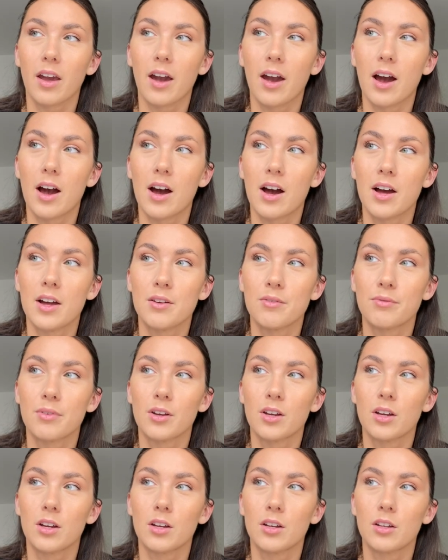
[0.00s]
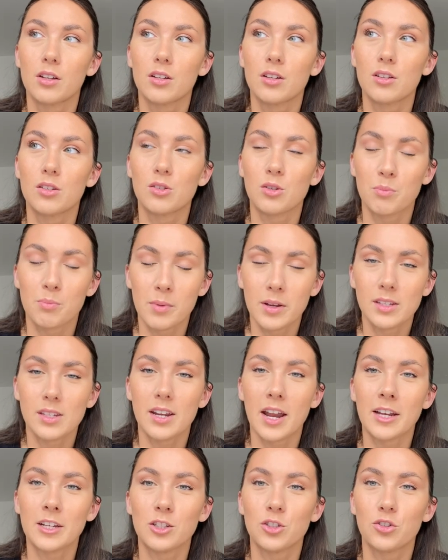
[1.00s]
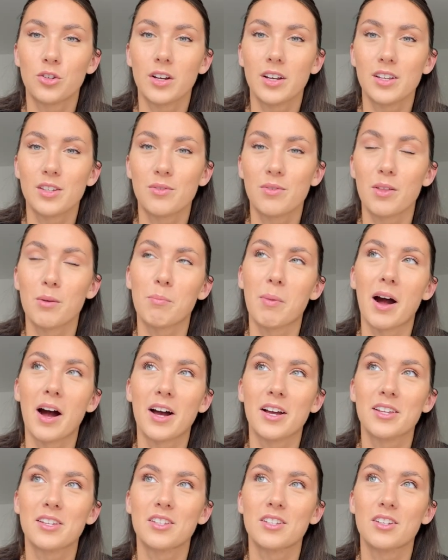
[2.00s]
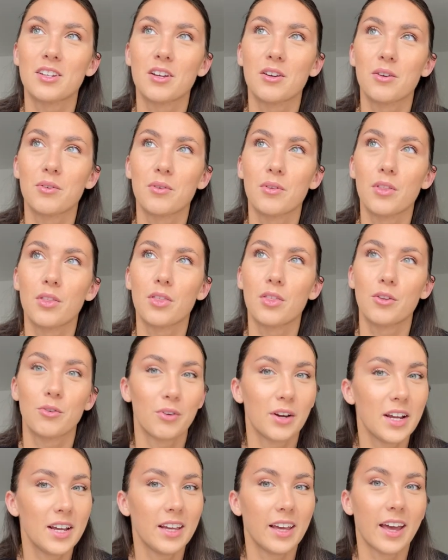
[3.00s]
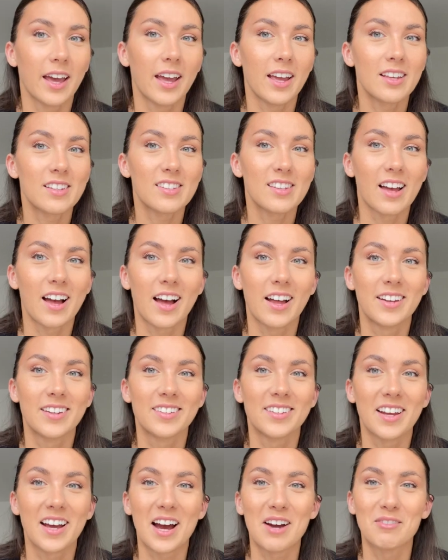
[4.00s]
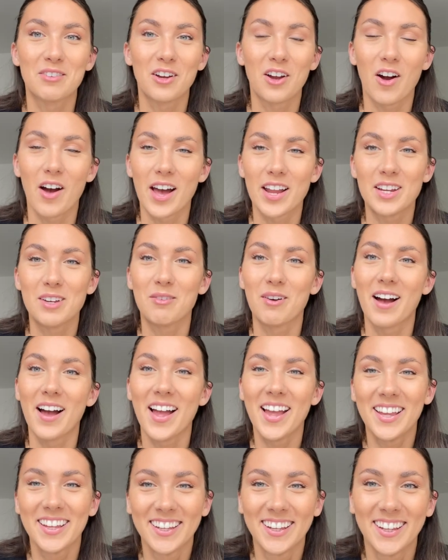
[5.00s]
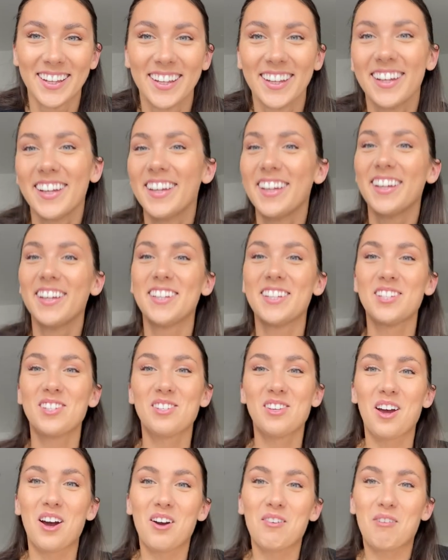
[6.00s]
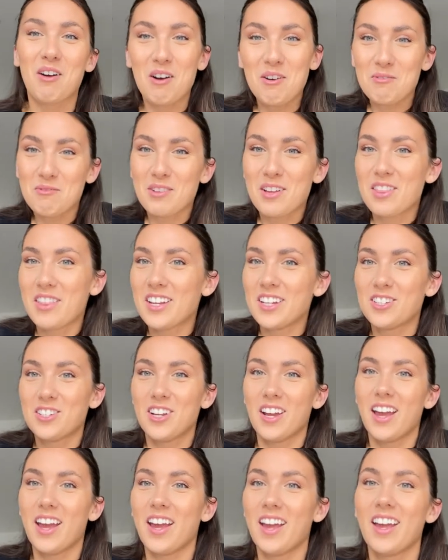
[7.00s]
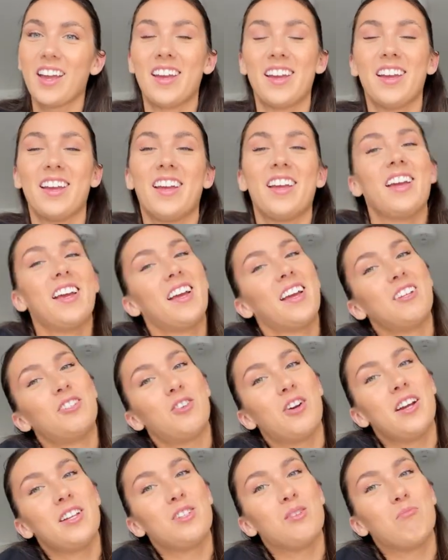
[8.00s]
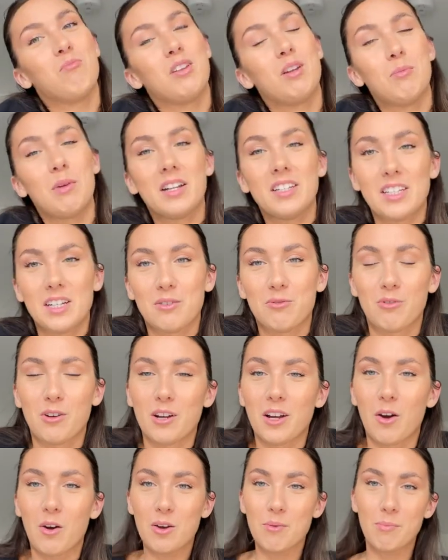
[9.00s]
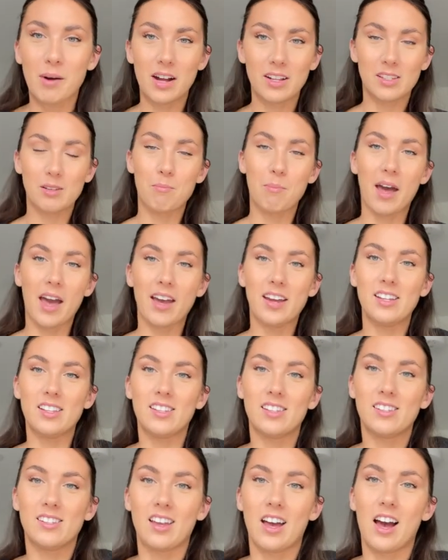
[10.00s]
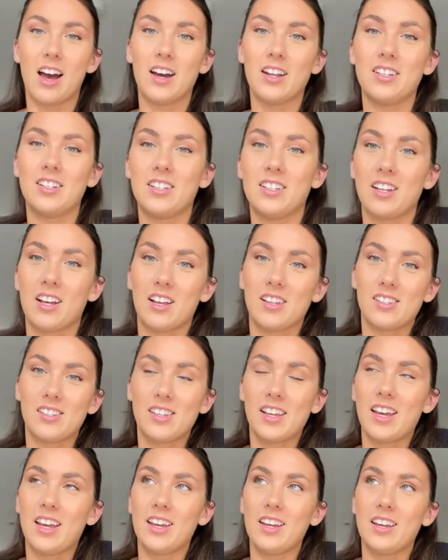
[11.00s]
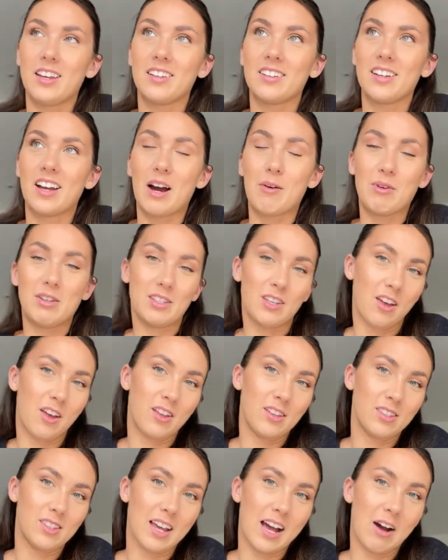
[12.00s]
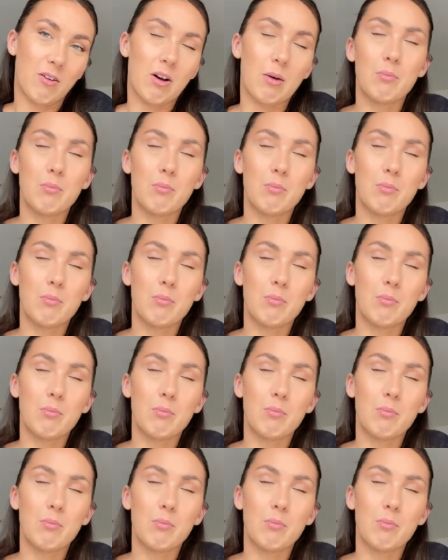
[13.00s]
I've submitted entries for the past 3 years and haven't got anywhere. So hopefully this year, trying something a bit different, going back to paint, and I'll see how it turns out.